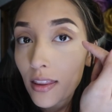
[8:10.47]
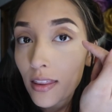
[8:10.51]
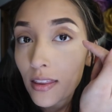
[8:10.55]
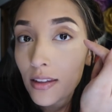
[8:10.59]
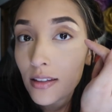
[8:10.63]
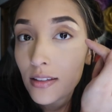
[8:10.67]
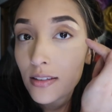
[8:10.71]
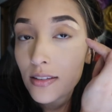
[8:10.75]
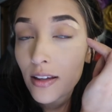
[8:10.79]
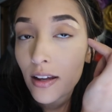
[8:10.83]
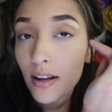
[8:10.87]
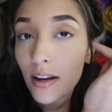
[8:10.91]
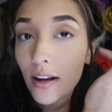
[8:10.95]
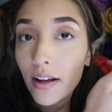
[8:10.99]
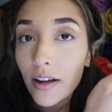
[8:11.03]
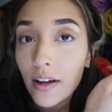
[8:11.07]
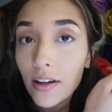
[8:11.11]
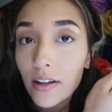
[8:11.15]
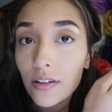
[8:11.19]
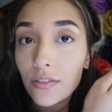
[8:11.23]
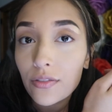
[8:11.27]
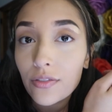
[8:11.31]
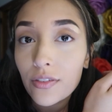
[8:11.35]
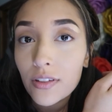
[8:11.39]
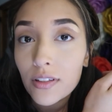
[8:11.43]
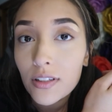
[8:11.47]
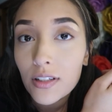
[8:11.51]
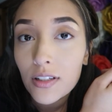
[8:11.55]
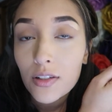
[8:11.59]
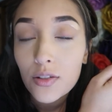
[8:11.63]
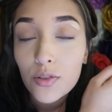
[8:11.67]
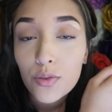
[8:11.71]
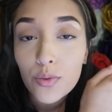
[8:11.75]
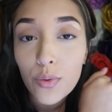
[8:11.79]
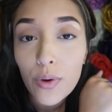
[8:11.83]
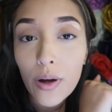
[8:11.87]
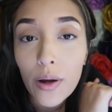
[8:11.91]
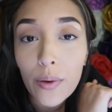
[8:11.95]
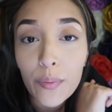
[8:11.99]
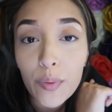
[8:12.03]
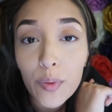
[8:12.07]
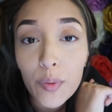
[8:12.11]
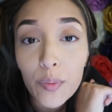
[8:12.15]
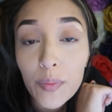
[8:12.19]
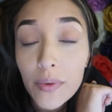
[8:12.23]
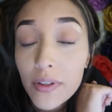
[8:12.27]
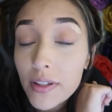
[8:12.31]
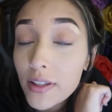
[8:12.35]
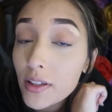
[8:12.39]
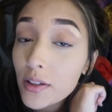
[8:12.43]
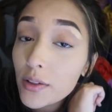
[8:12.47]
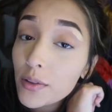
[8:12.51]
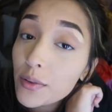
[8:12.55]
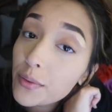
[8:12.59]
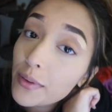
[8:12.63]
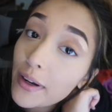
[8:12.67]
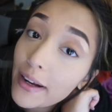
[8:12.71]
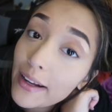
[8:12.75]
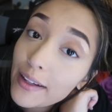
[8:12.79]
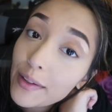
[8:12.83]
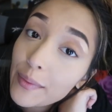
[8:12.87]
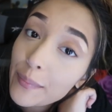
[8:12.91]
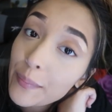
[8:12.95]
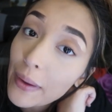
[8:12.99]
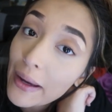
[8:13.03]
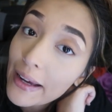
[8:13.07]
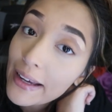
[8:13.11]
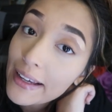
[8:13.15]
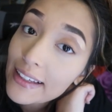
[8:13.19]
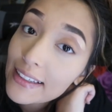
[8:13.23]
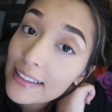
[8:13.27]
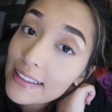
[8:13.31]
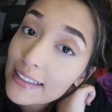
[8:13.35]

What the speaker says: This side I gotta finish, so I will be right back.